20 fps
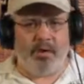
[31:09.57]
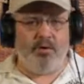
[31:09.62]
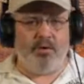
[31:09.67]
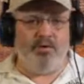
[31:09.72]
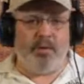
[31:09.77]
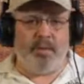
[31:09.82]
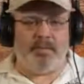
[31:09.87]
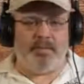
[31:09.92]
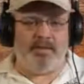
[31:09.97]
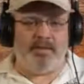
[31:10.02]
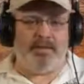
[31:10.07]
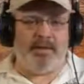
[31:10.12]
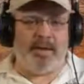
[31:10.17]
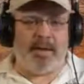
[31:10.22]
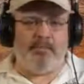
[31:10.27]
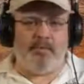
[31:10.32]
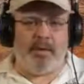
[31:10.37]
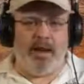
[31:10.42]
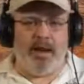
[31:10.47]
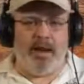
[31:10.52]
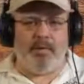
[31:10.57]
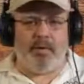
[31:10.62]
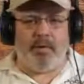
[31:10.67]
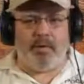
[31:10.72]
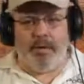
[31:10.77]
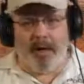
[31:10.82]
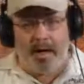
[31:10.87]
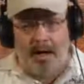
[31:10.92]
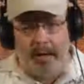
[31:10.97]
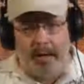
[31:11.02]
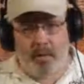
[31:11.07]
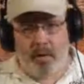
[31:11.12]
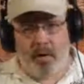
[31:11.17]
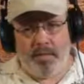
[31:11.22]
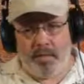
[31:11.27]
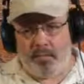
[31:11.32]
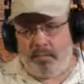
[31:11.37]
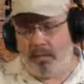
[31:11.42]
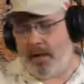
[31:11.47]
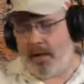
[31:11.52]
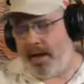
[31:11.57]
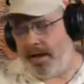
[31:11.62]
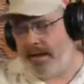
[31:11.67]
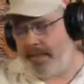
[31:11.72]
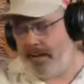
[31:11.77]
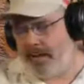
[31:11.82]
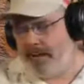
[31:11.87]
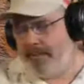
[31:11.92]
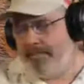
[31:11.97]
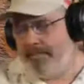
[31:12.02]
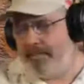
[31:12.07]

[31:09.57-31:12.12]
A trip to Sam Rayburn. I'm on the plane.